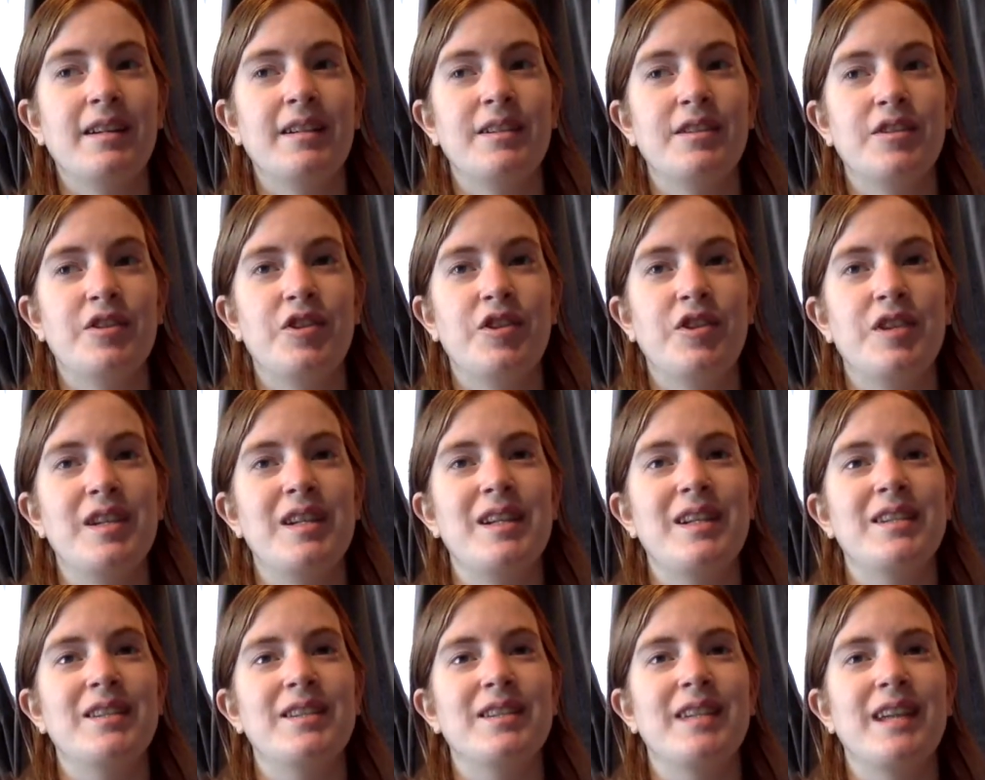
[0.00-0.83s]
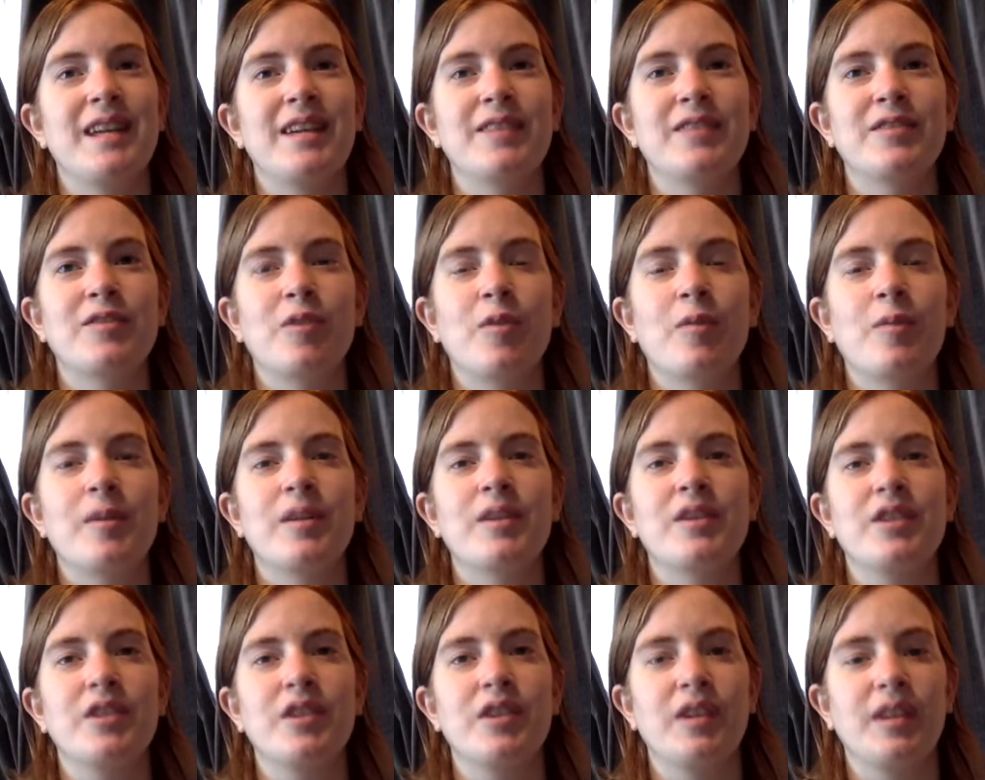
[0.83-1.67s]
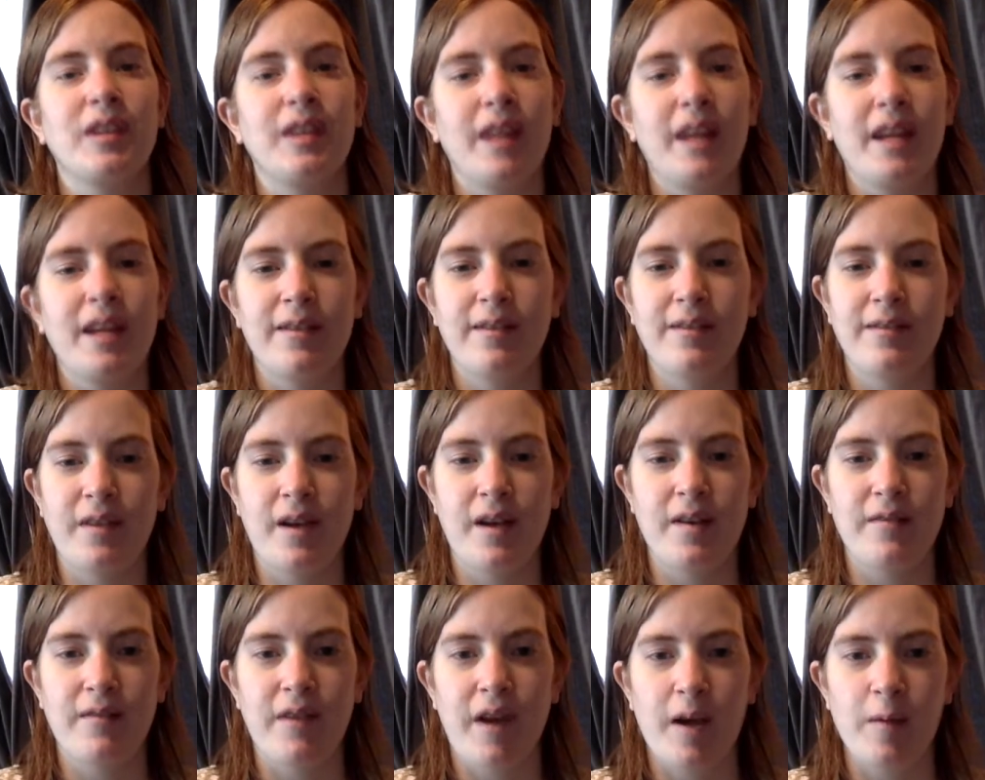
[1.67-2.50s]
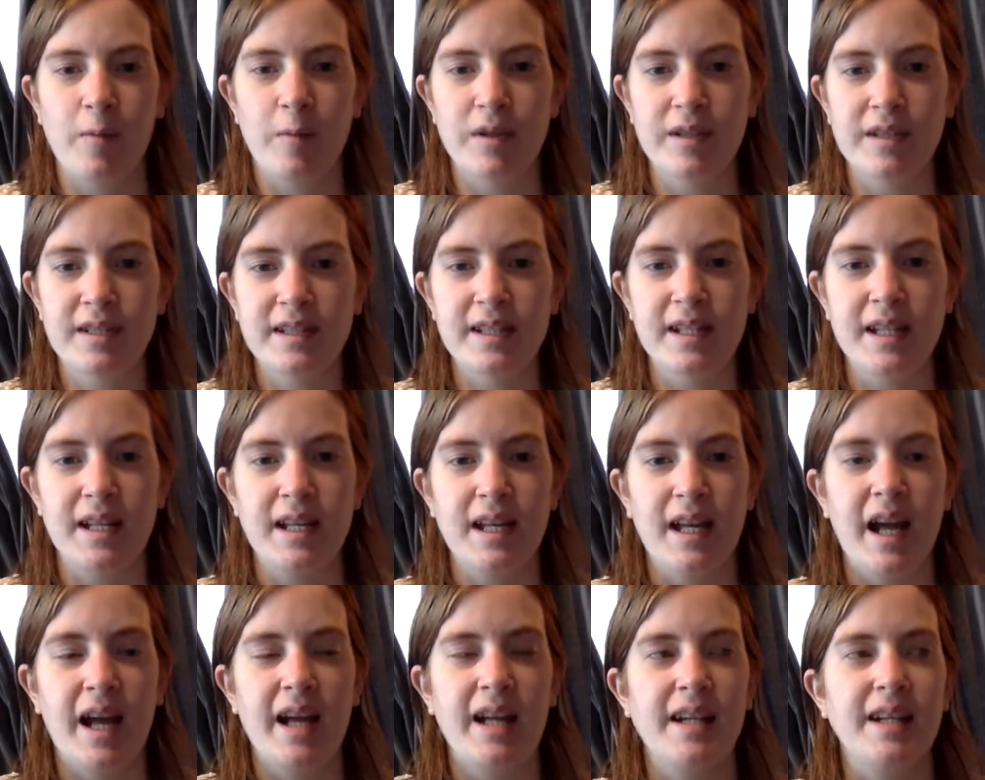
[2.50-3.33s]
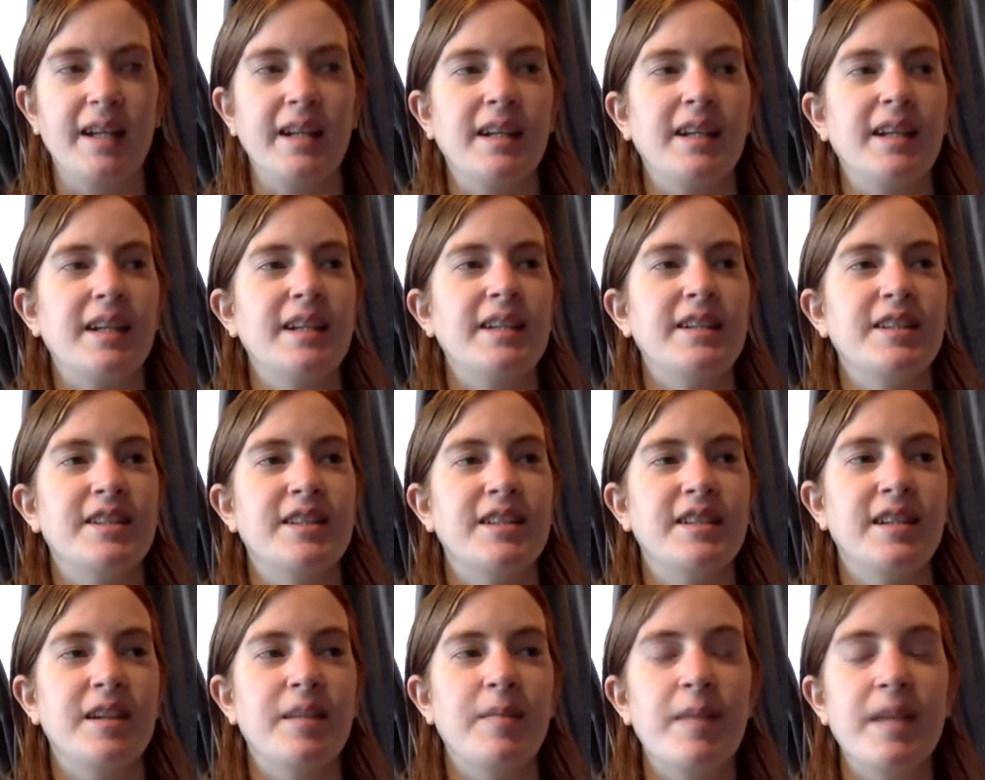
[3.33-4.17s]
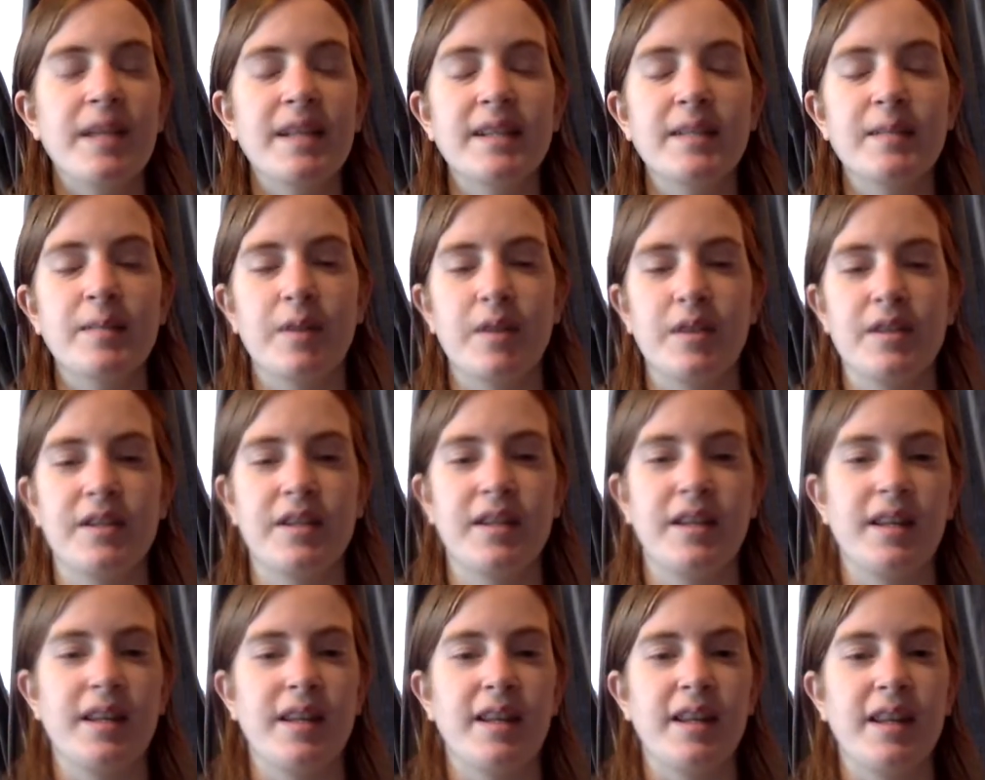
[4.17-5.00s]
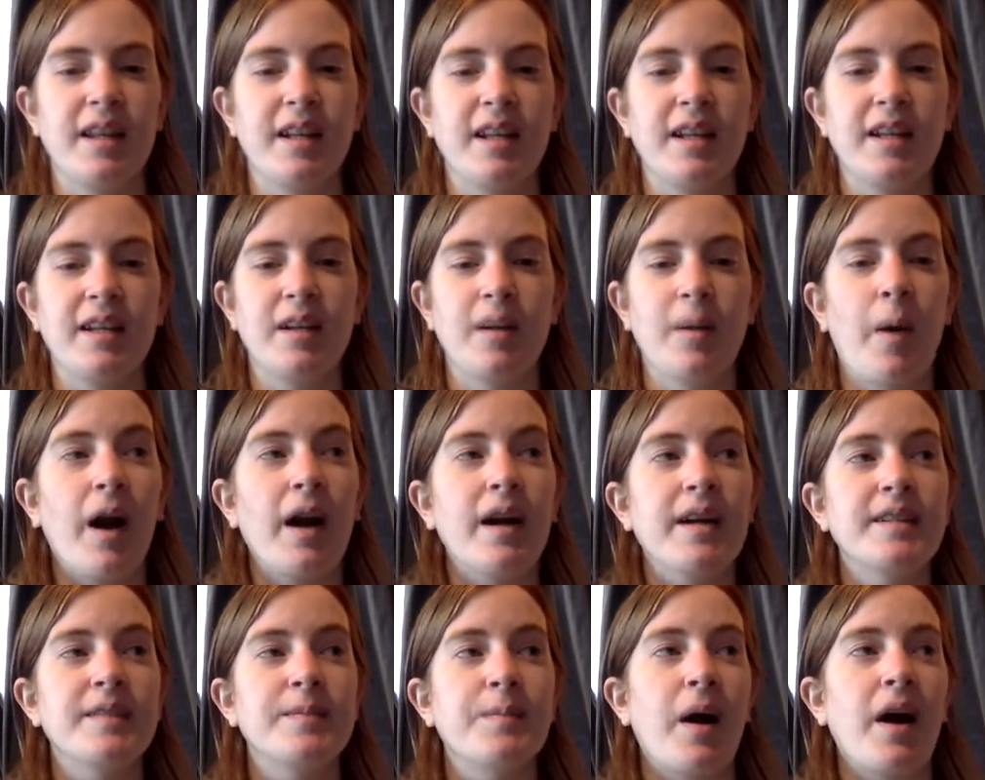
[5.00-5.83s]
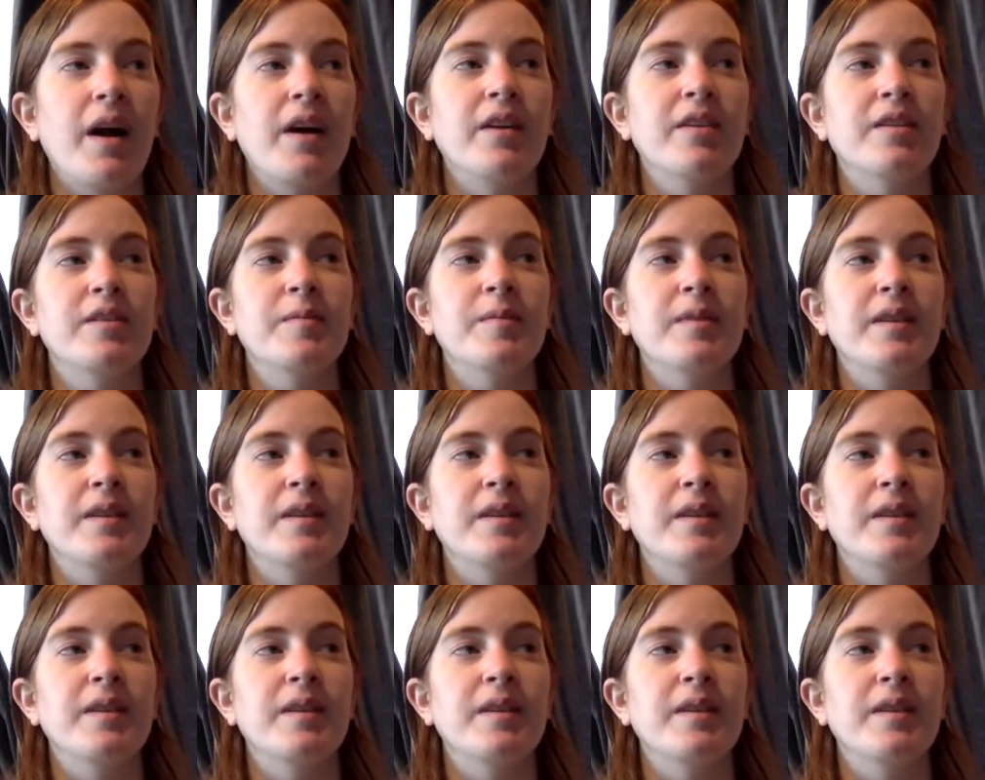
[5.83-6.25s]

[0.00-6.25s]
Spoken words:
she just has so much life and vibrancy and is just an amazing person that, you know, I aspire to